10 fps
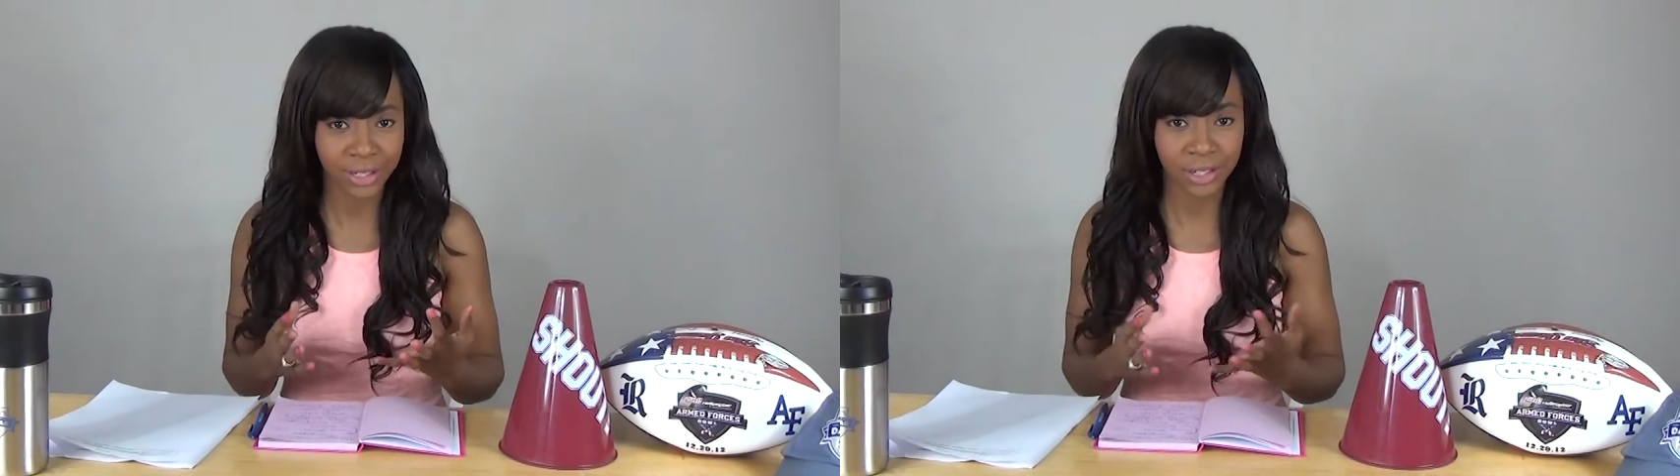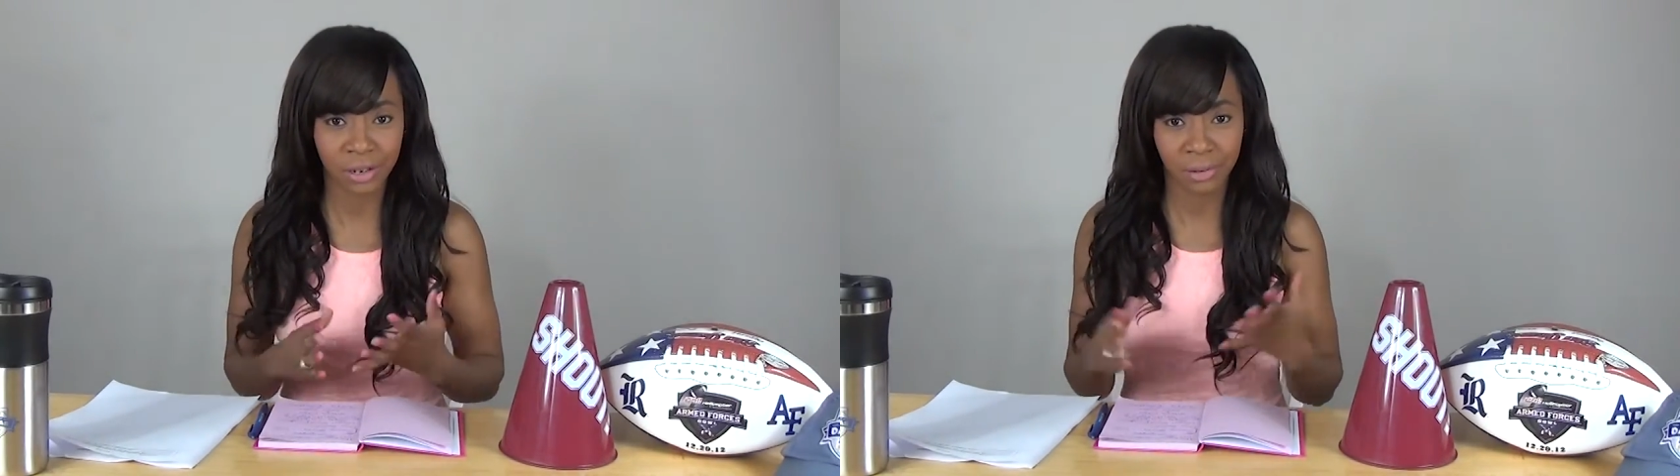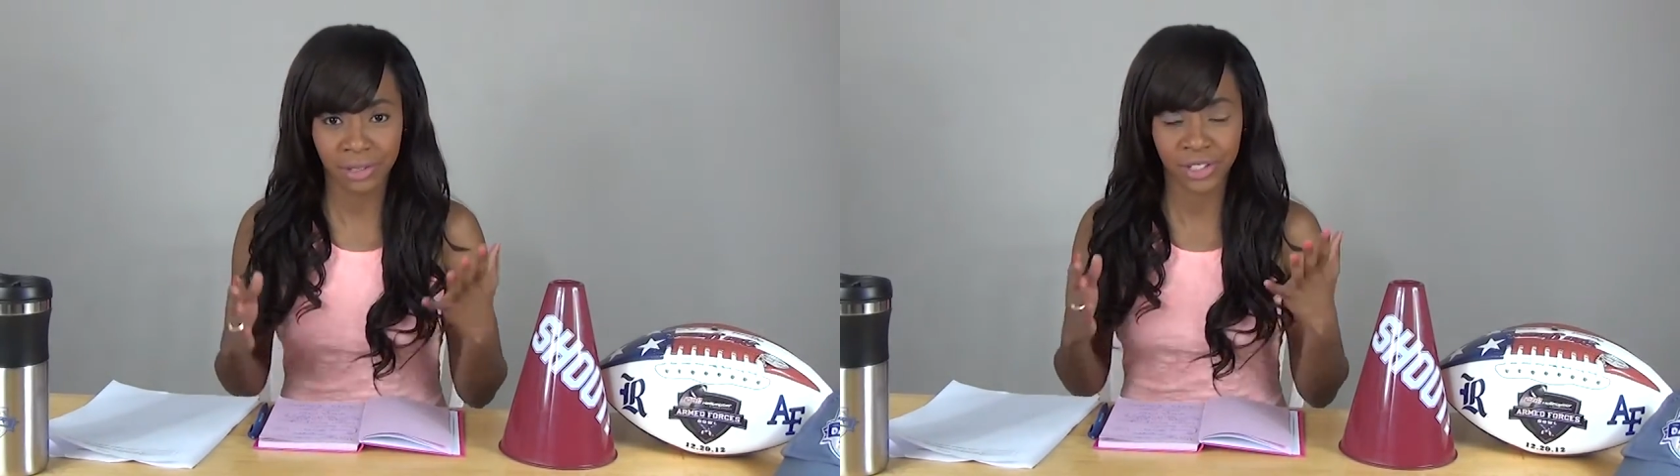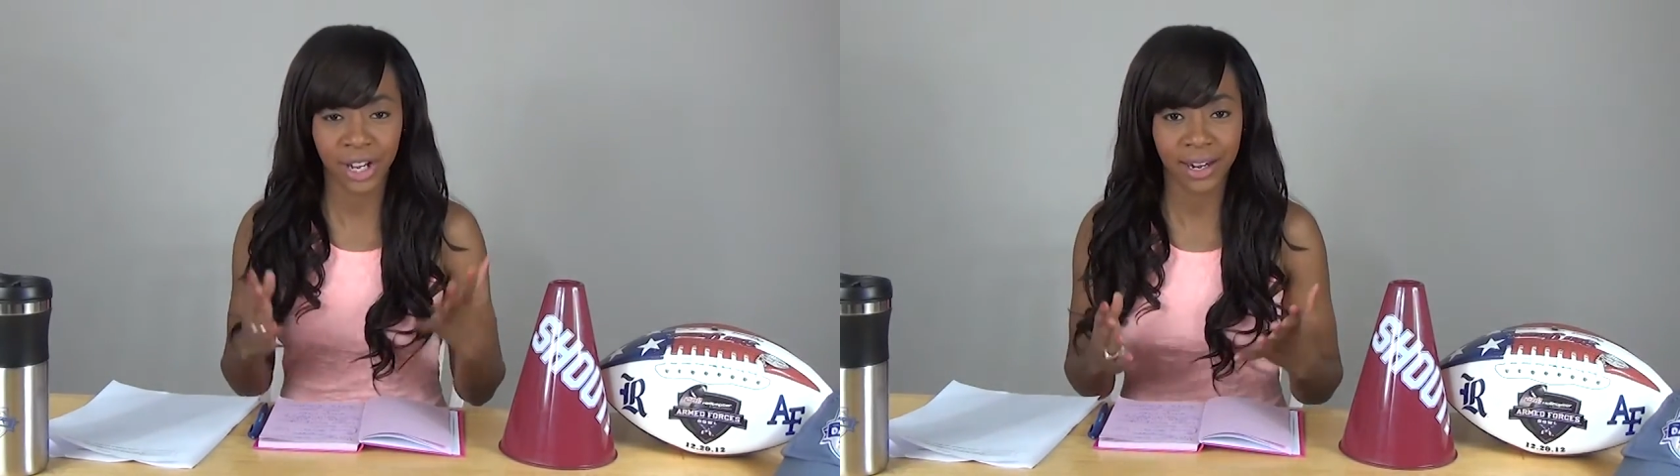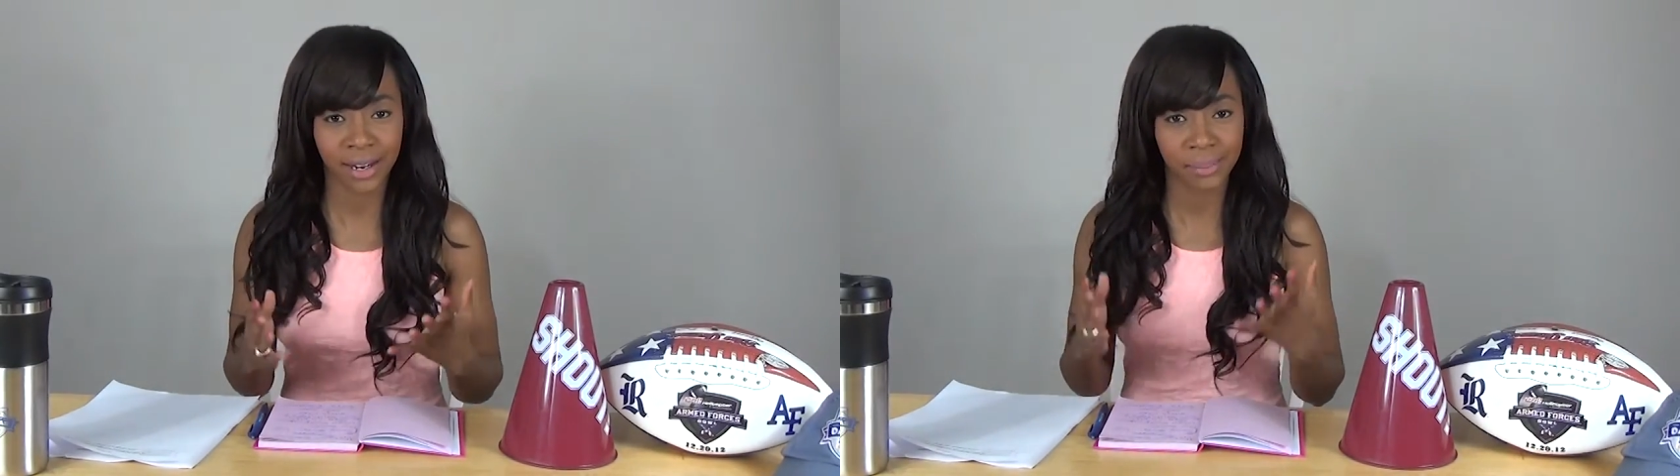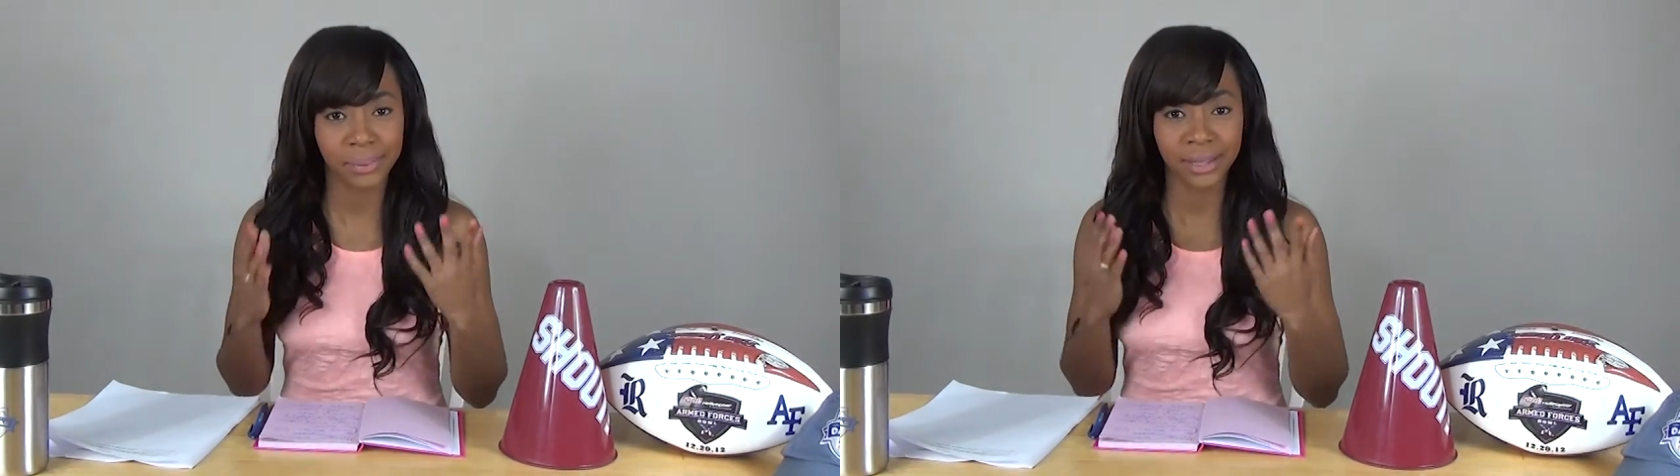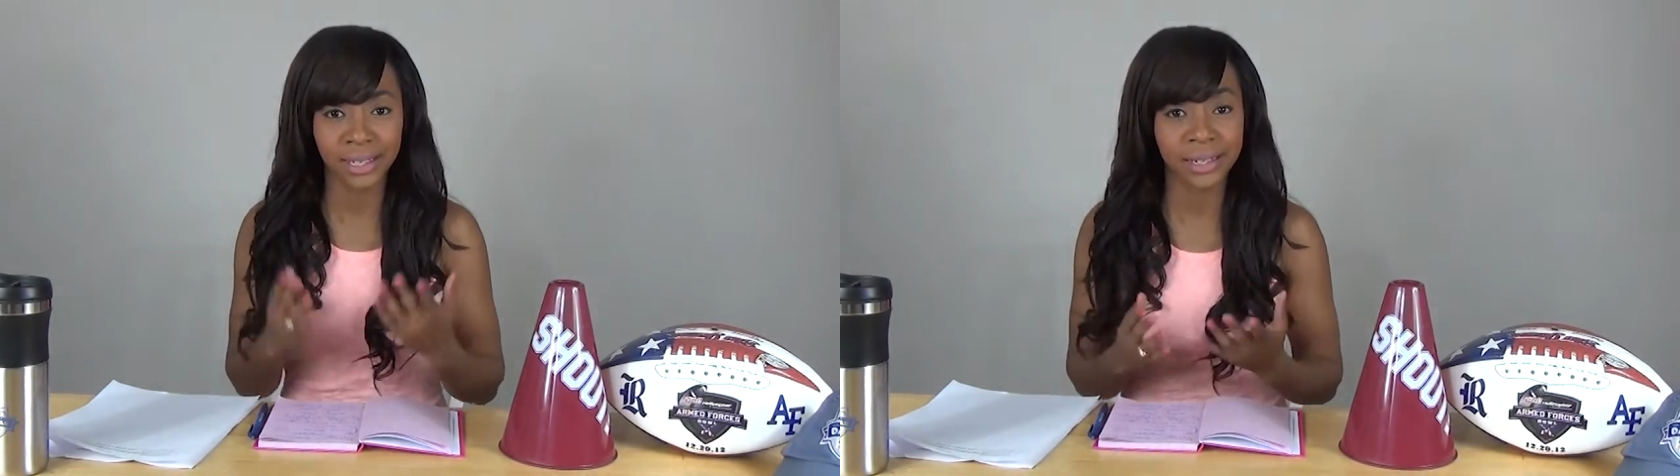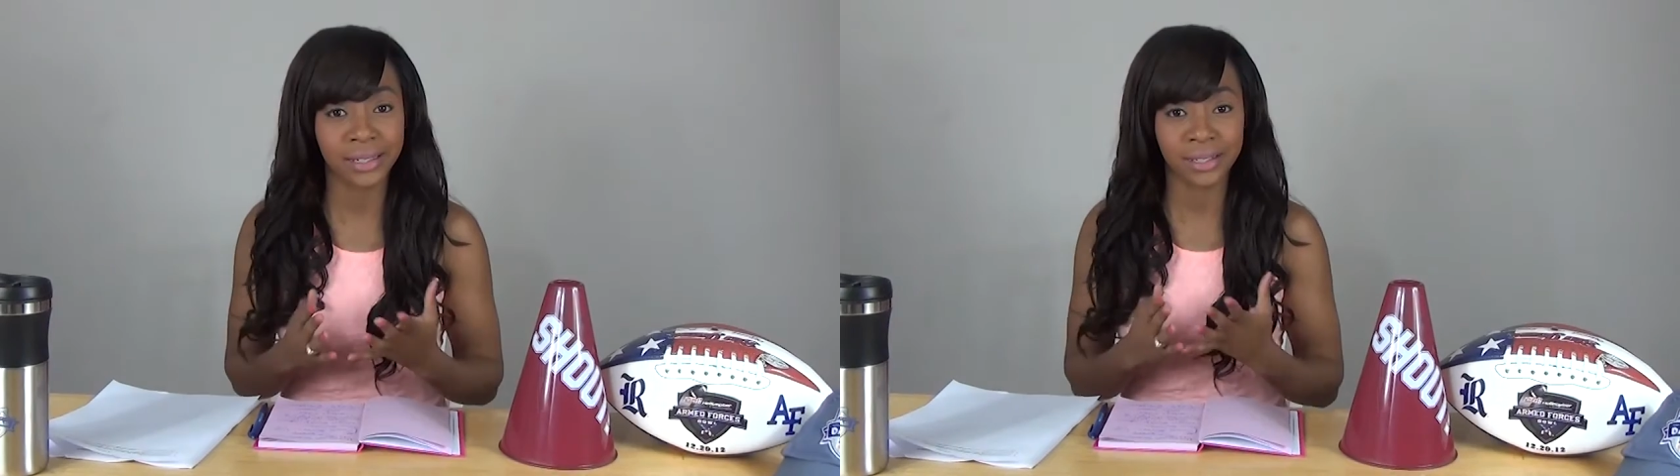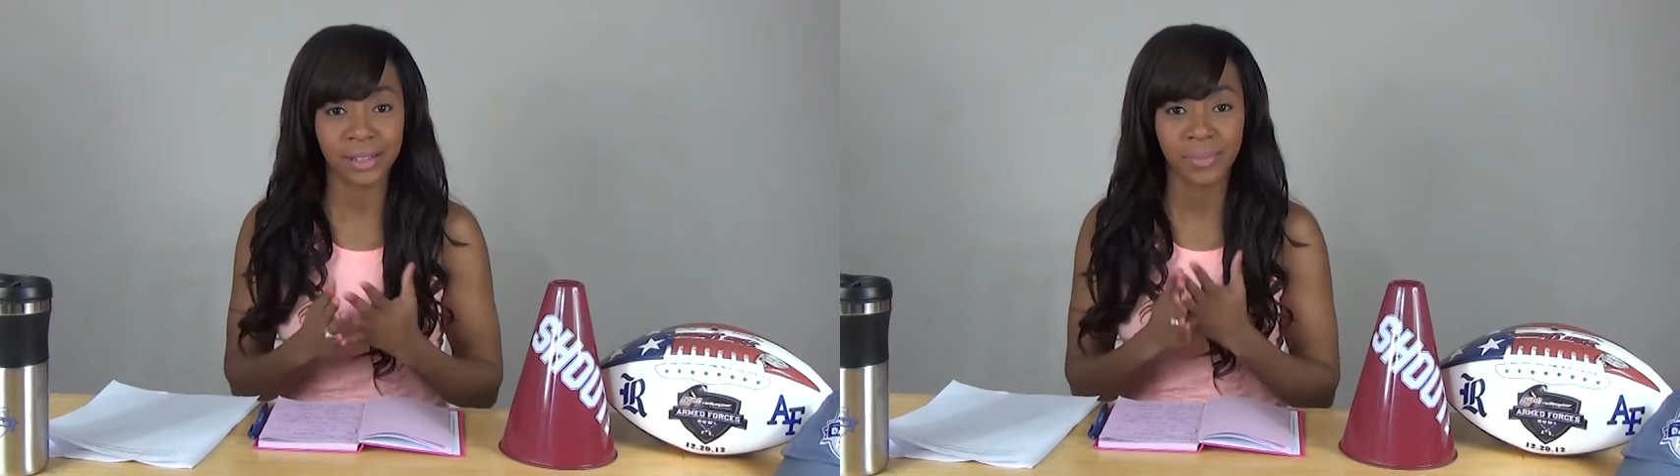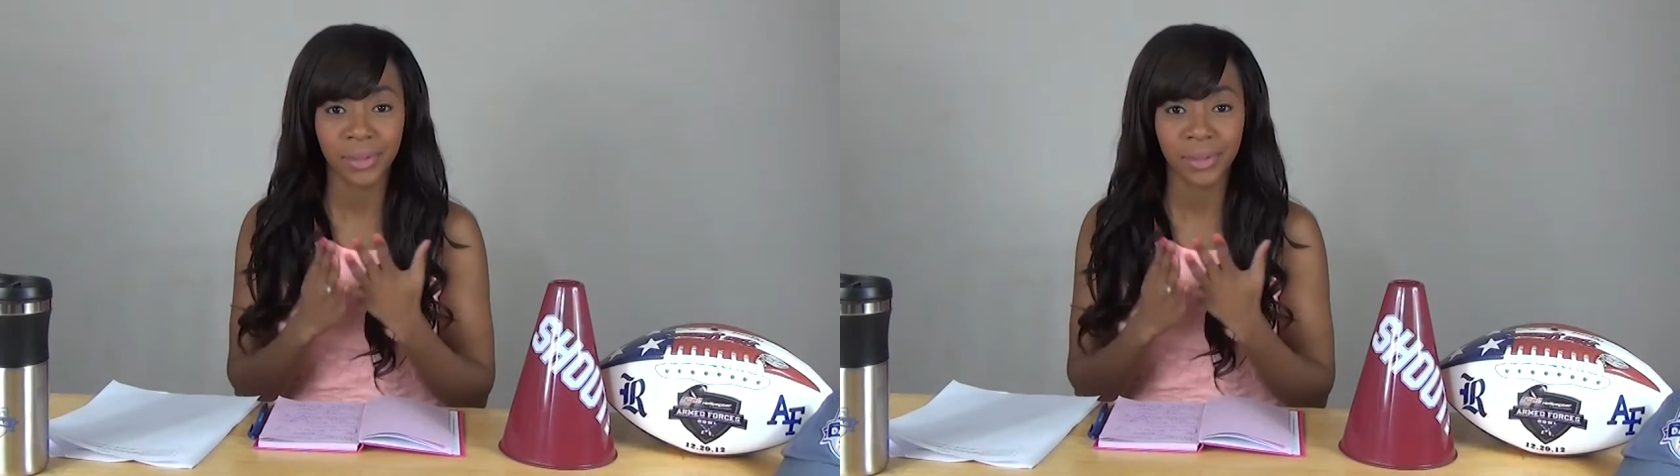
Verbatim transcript: So, Johnny, please,